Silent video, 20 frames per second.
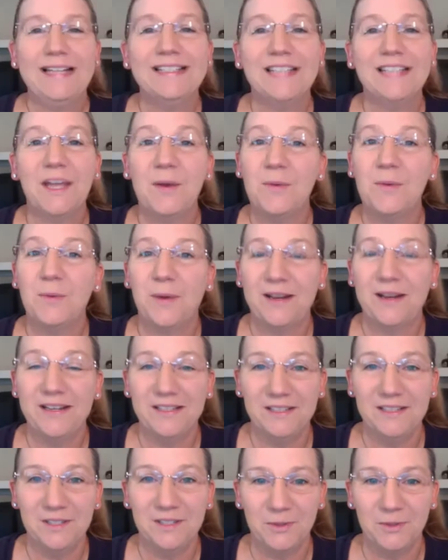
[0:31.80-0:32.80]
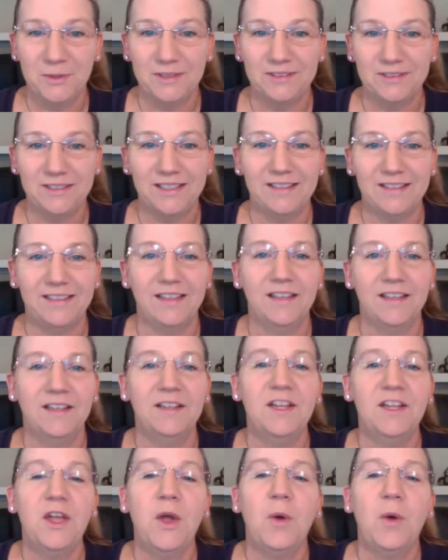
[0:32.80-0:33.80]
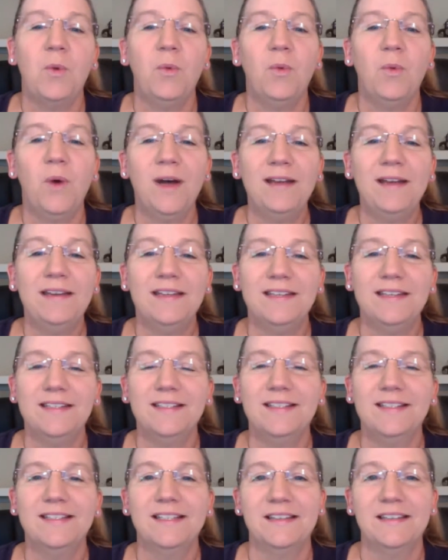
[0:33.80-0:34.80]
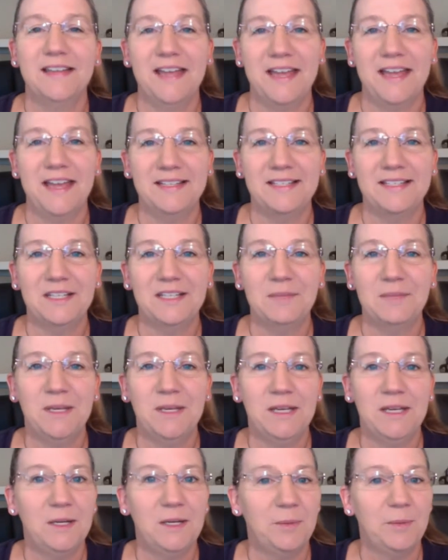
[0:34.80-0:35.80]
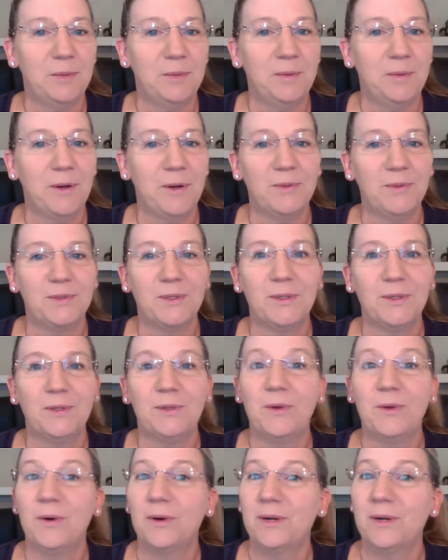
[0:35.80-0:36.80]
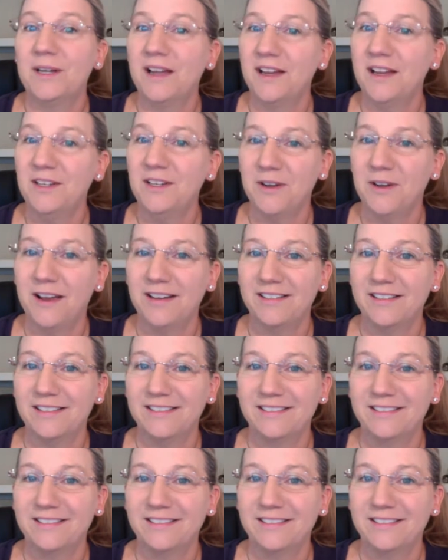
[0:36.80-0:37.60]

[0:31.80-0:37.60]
get right into it, Arelthia. What is an estimate, a proposal, or a contract?